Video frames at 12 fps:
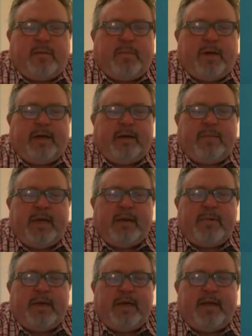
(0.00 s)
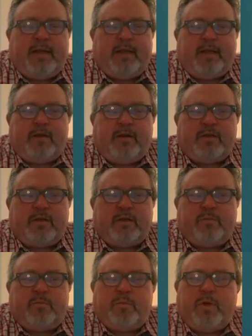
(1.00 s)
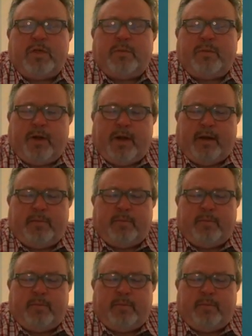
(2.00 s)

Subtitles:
but it may be that there's multiple